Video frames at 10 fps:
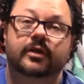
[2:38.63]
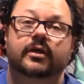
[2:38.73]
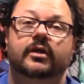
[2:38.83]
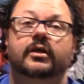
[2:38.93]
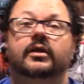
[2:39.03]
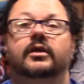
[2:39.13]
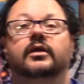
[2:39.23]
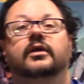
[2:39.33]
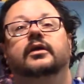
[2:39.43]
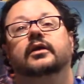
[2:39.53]

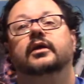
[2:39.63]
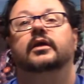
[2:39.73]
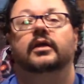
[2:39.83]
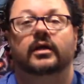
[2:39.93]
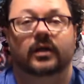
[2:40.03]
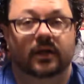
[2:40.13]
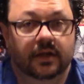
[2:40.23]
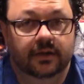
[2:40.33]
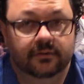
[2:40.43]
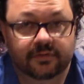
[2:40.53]

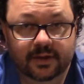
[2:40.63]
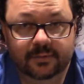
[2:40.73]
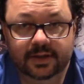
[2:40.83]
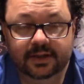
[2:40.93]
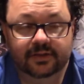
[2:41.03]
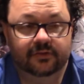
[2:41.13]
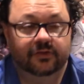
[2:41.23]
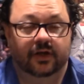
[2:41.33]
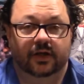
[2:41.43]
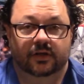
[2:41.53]
The family is
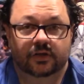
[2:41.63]
uh,